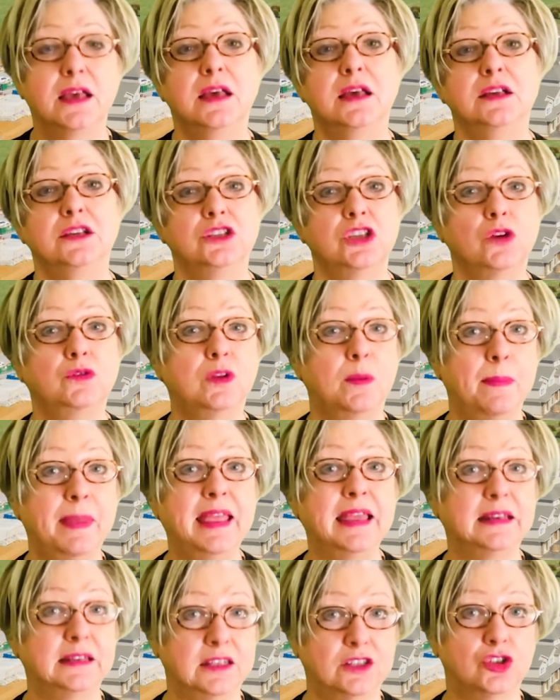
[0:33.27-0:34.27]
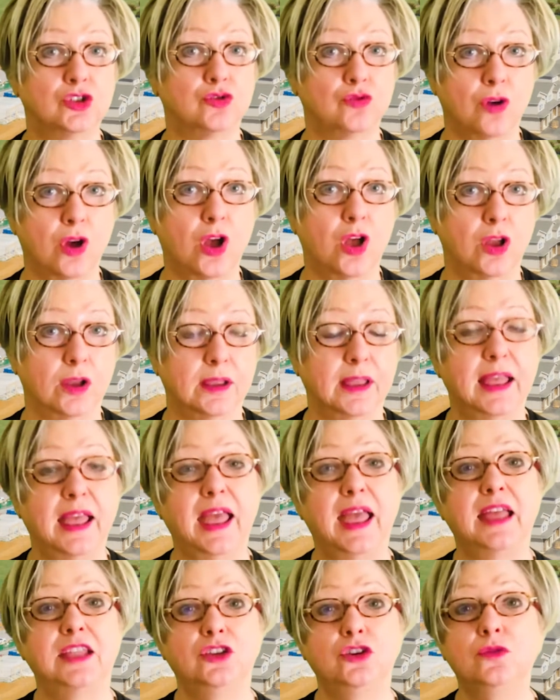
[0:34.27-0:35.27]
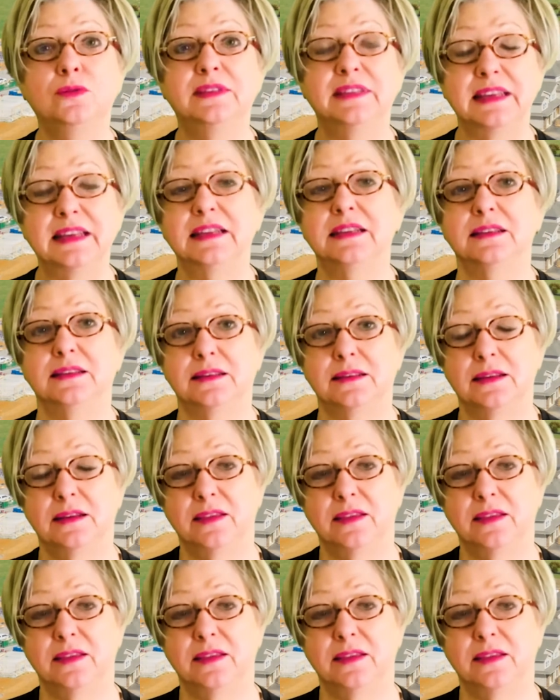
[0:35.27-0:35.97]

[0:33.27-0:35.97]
So demand is strong, and you sense